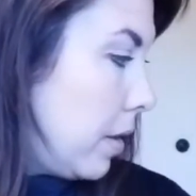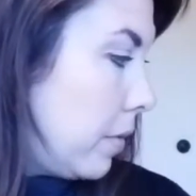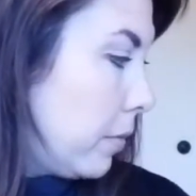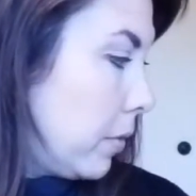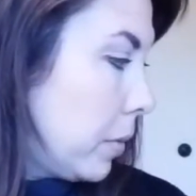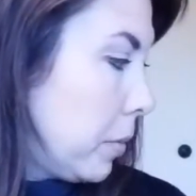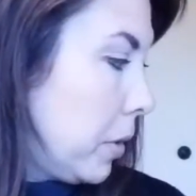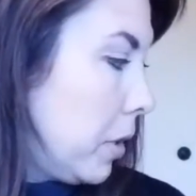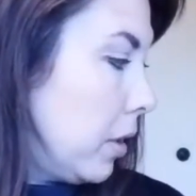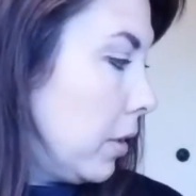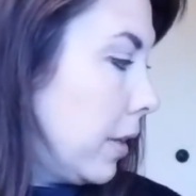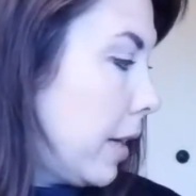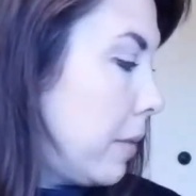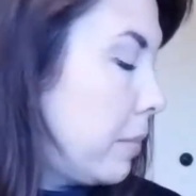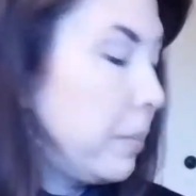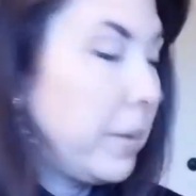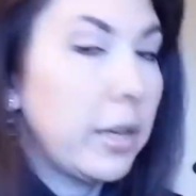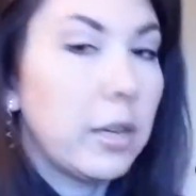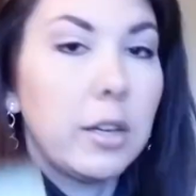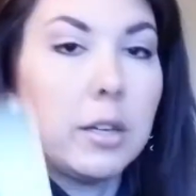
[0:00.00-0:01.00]
from Colette
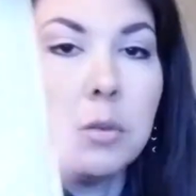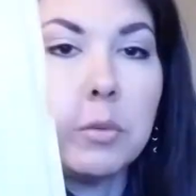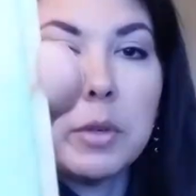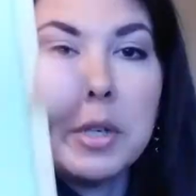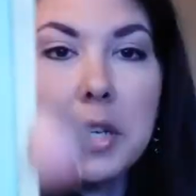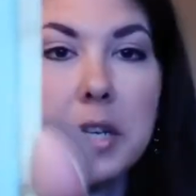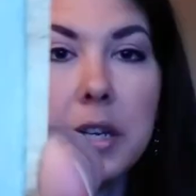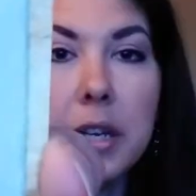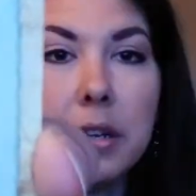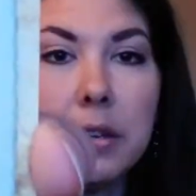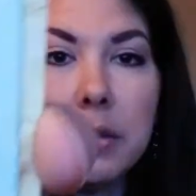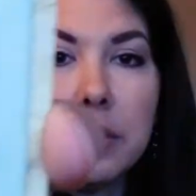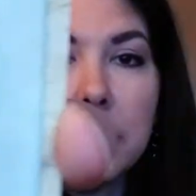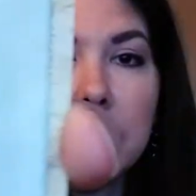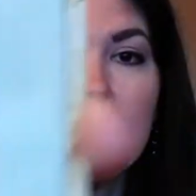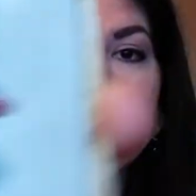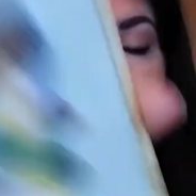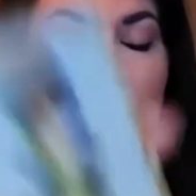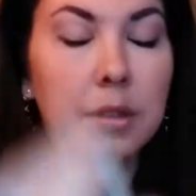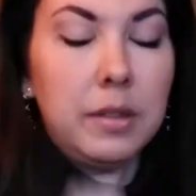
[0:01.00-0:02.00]
Baron Reed,
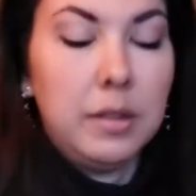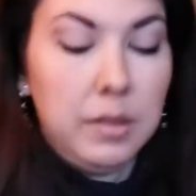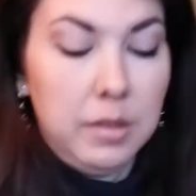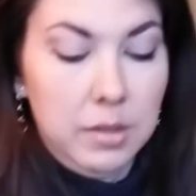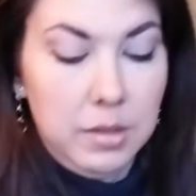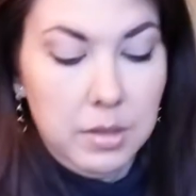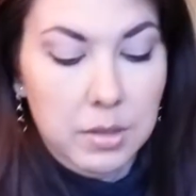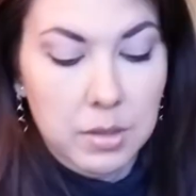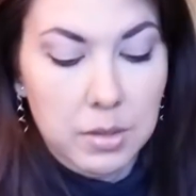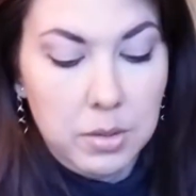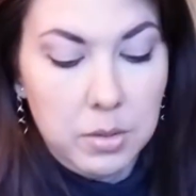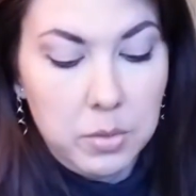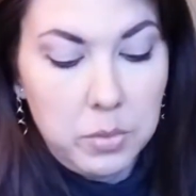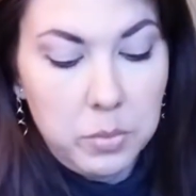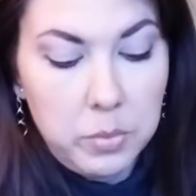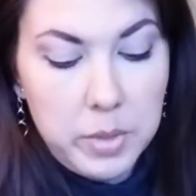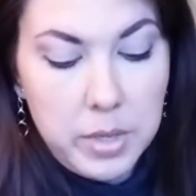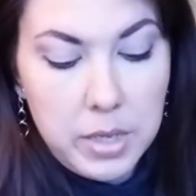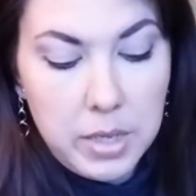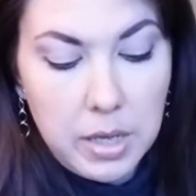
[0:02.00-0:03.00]

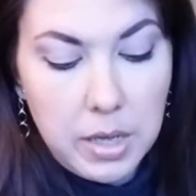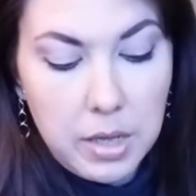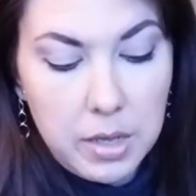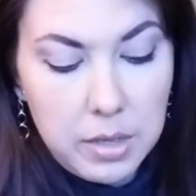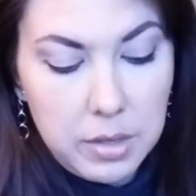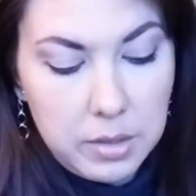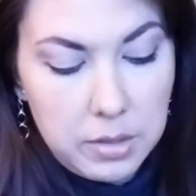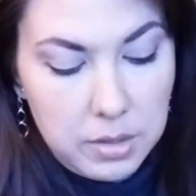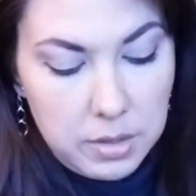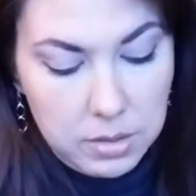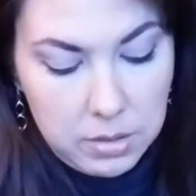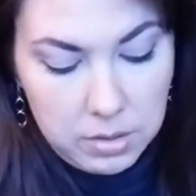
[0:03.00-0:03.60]
we get,